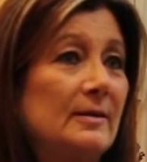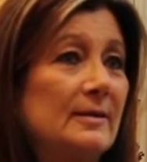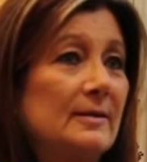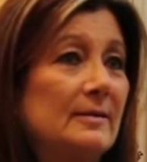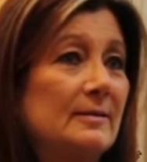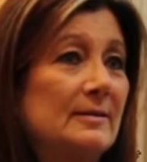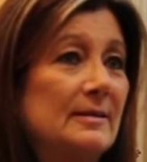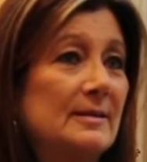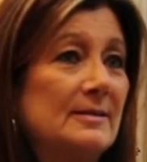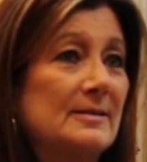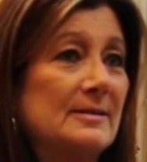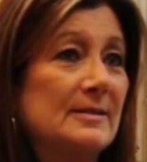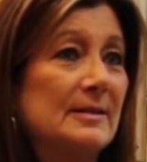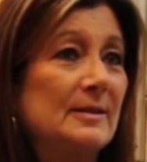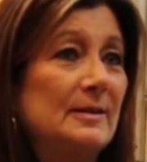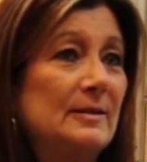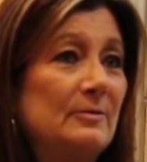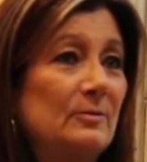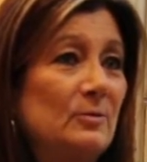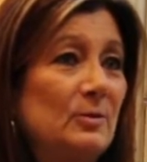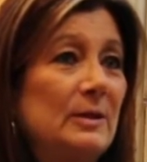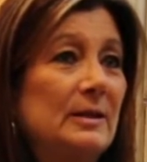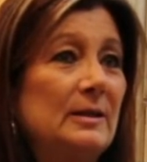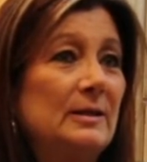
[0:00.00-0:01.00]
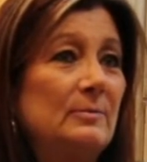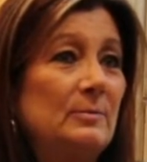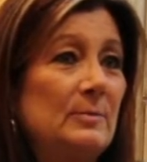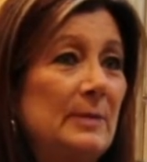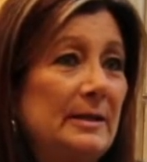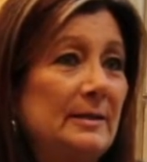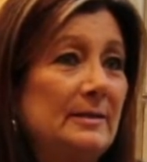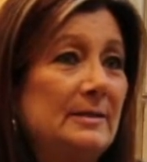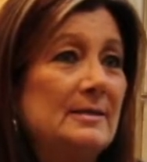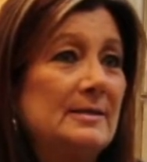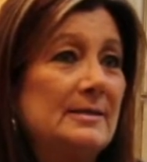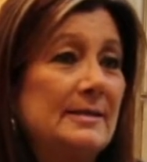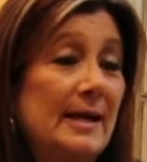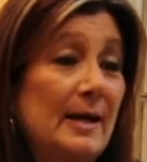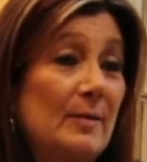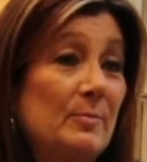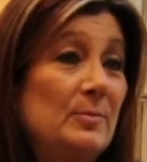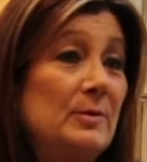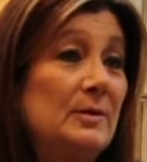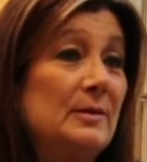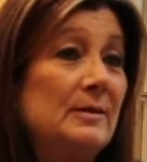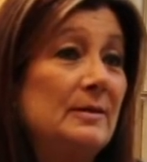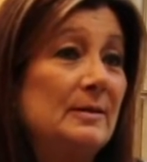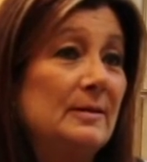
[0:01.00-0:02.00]
and let's see if we can make this
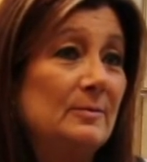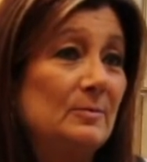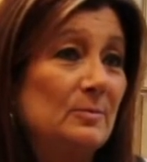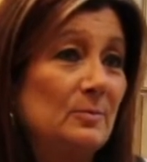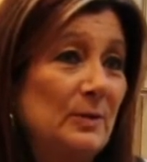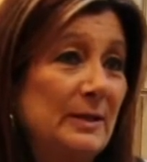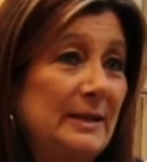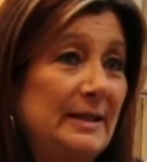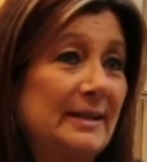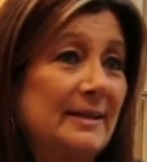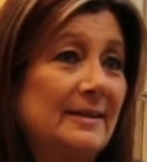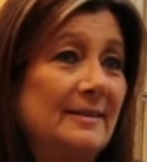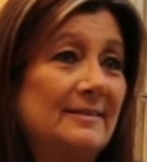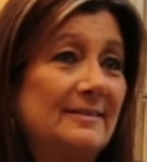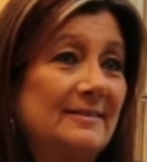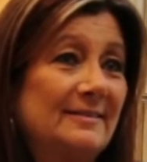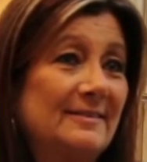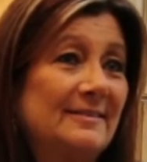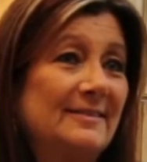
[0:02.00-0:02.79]
happen. And we did.